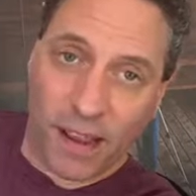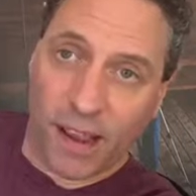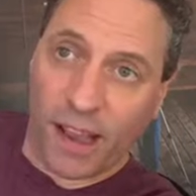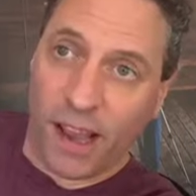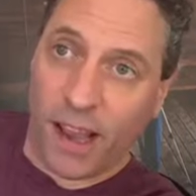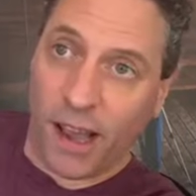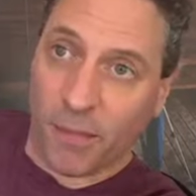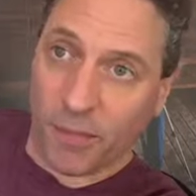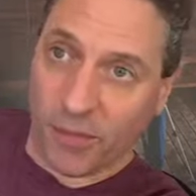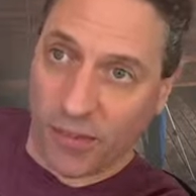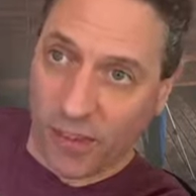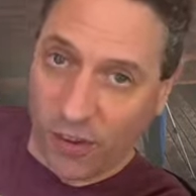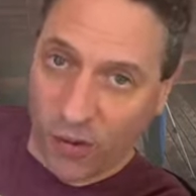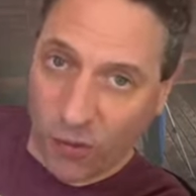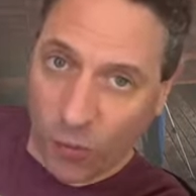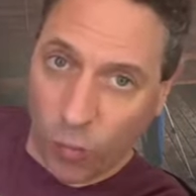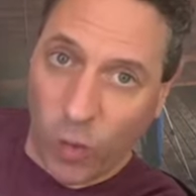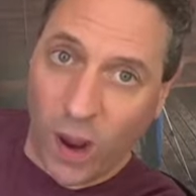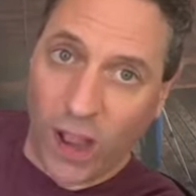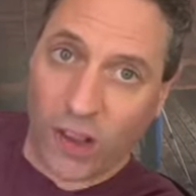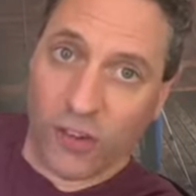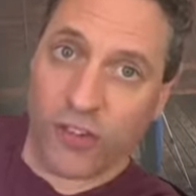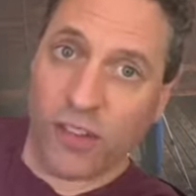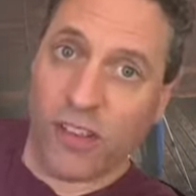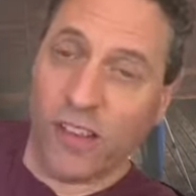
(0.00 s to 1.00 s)
dot com slash
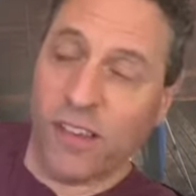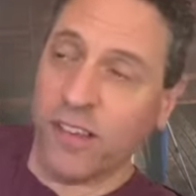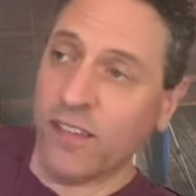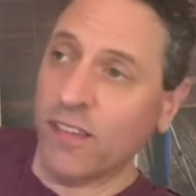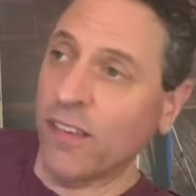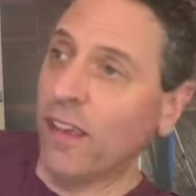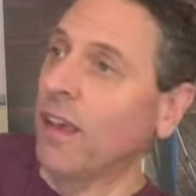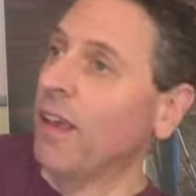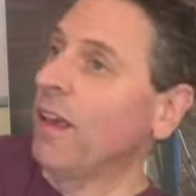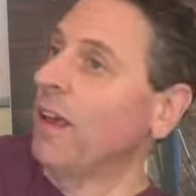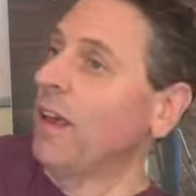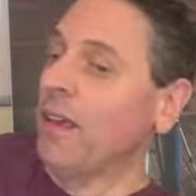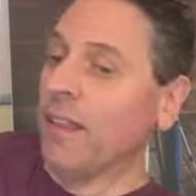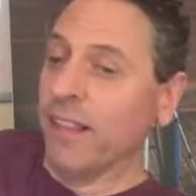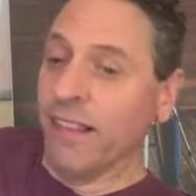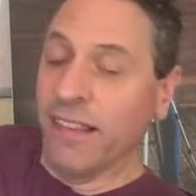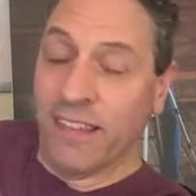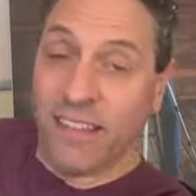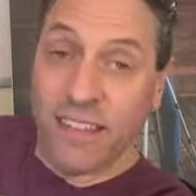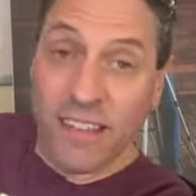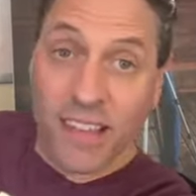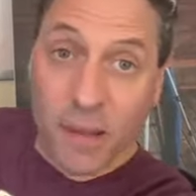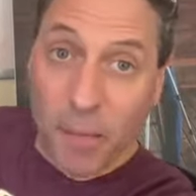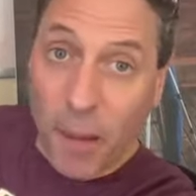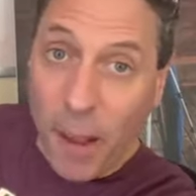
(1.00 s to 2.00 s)
watch list.
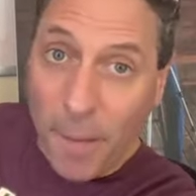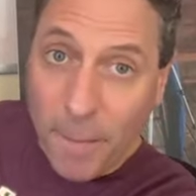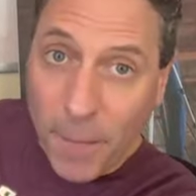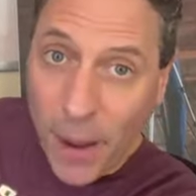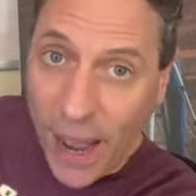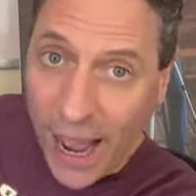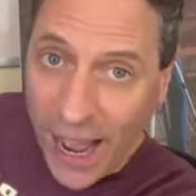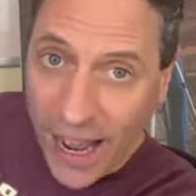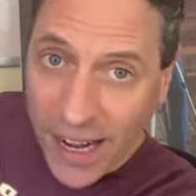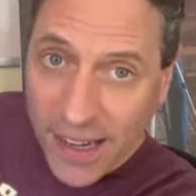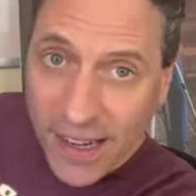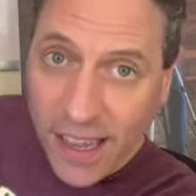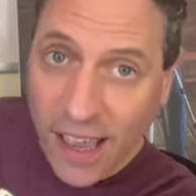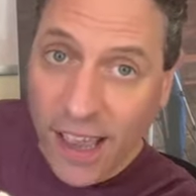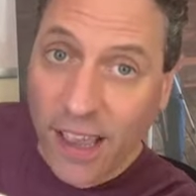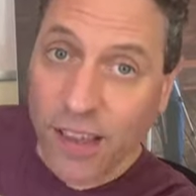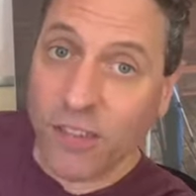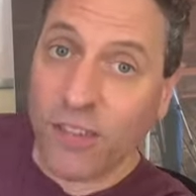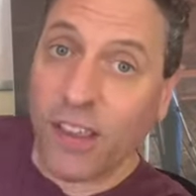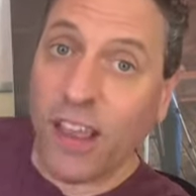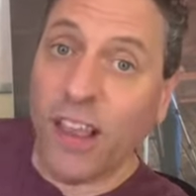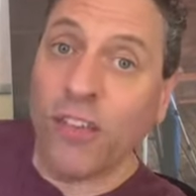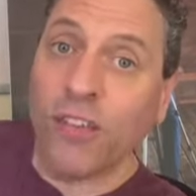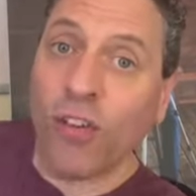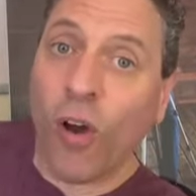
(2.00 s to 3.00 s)
Listen to my
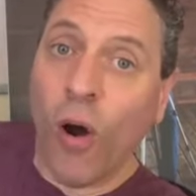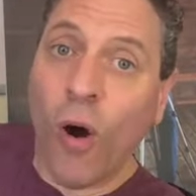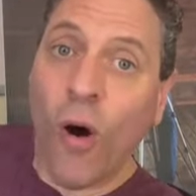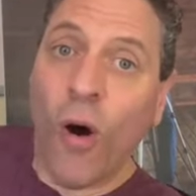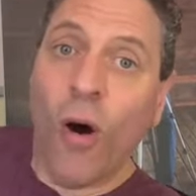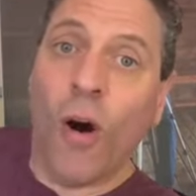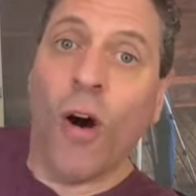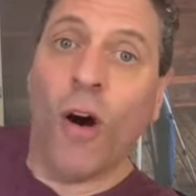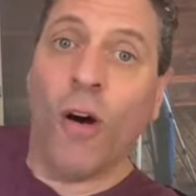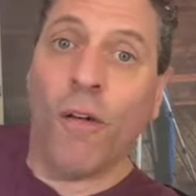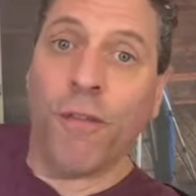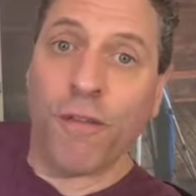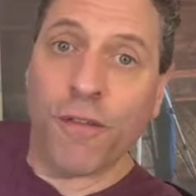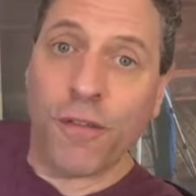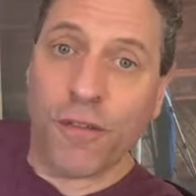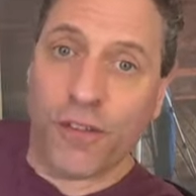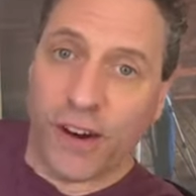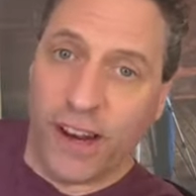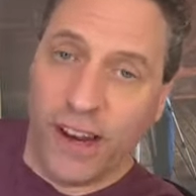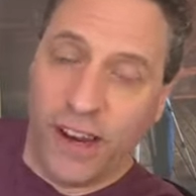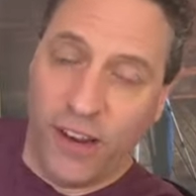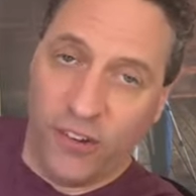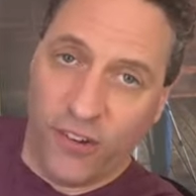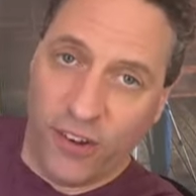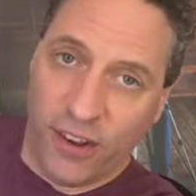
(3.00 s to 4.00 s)
podcast. It's all
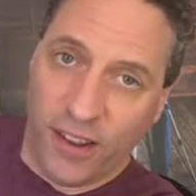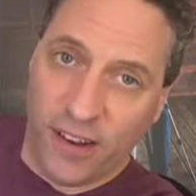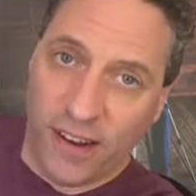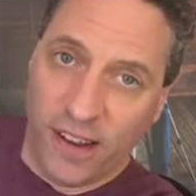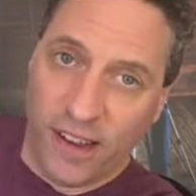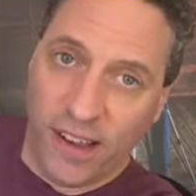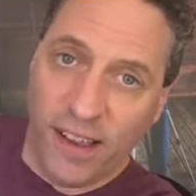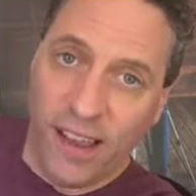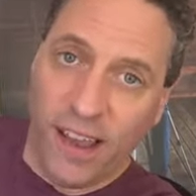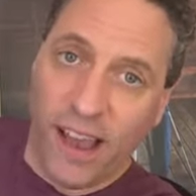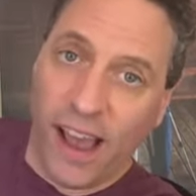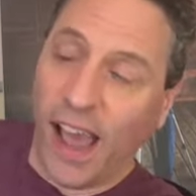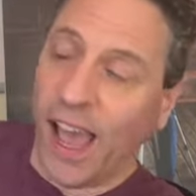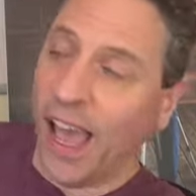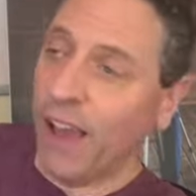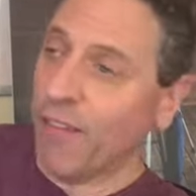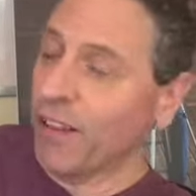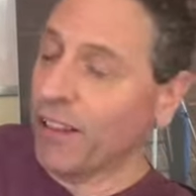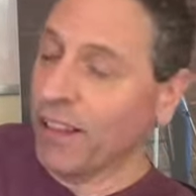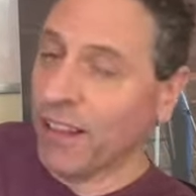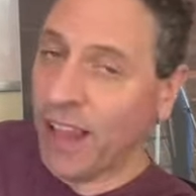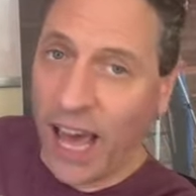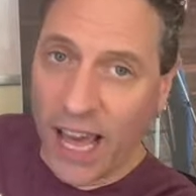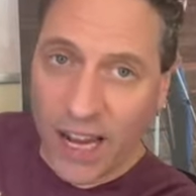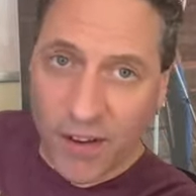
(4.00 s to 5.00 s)
free, Gina. I
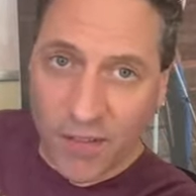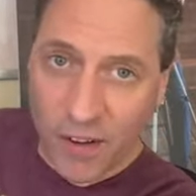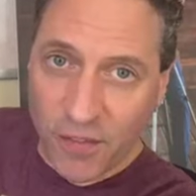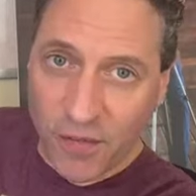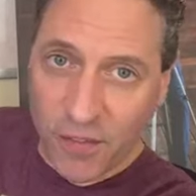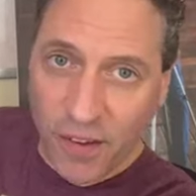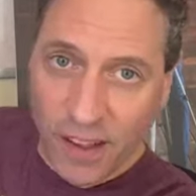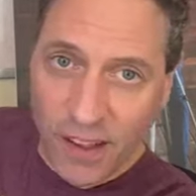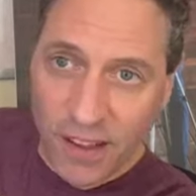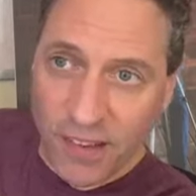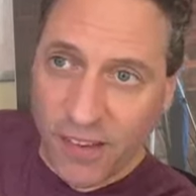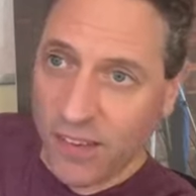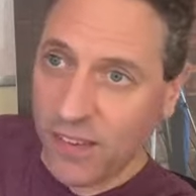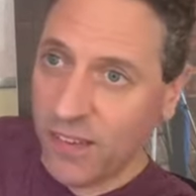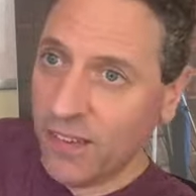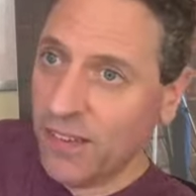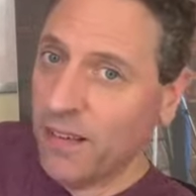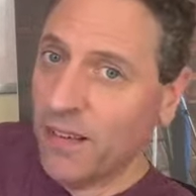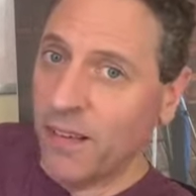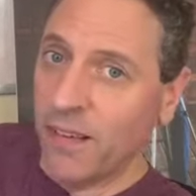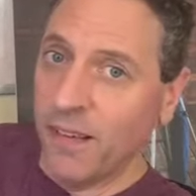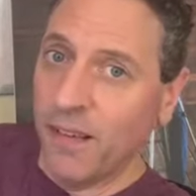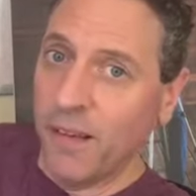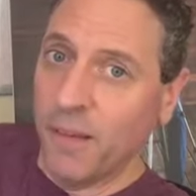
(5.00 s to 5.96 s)
have a lot of advice.